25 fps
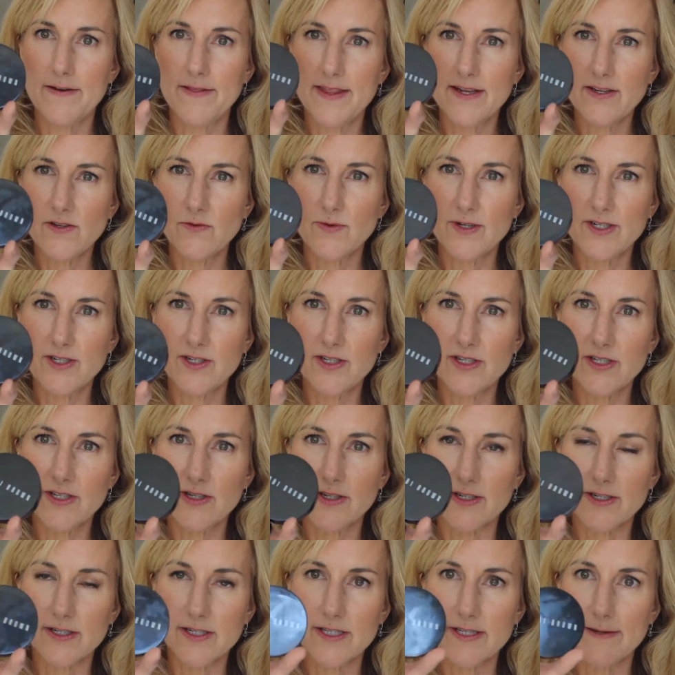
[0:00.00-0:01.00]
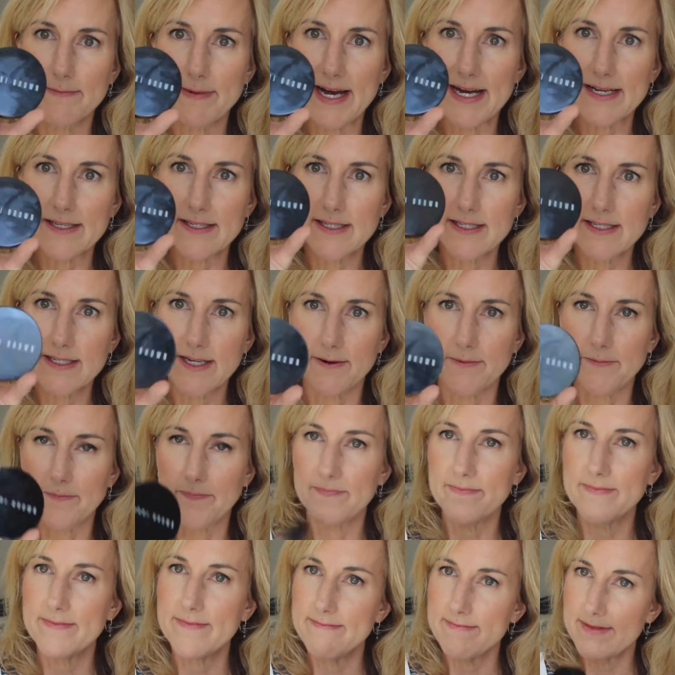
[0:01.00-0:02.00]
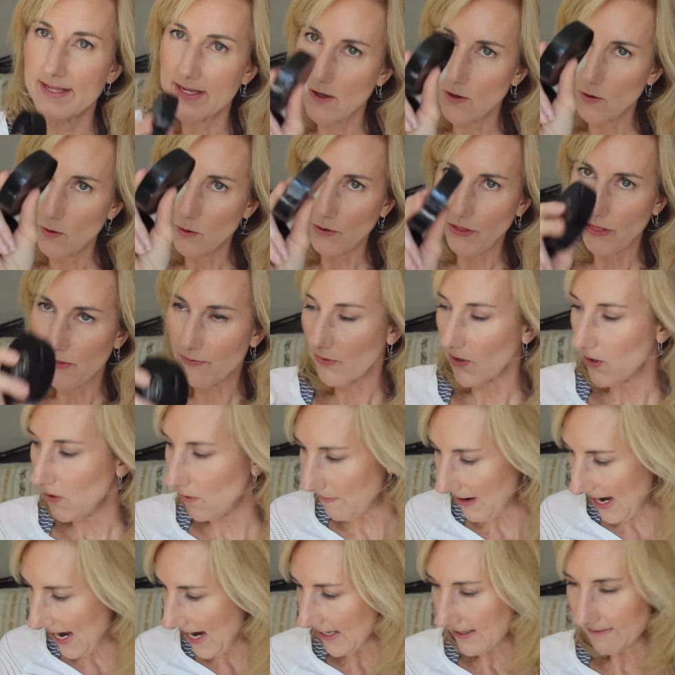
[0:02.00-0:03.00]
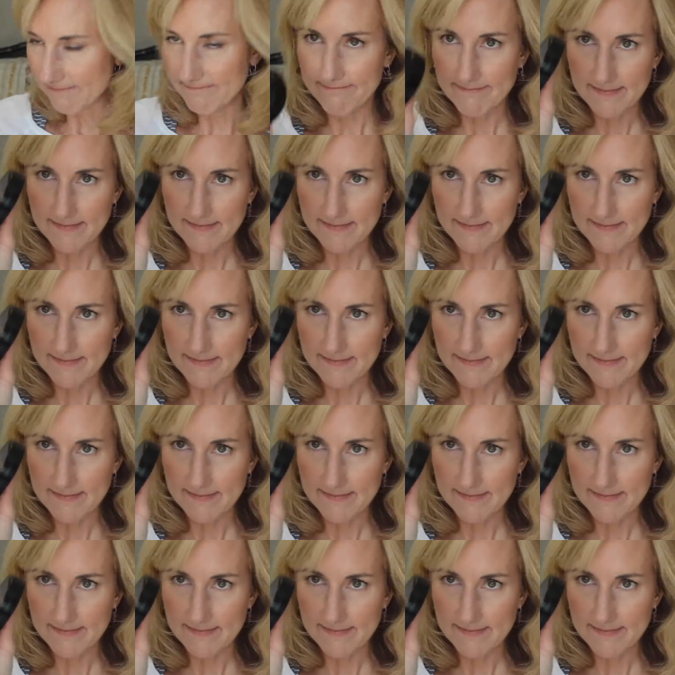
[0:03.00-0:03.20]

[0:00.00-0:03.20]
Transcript: This one just looks the best. So, old throwback,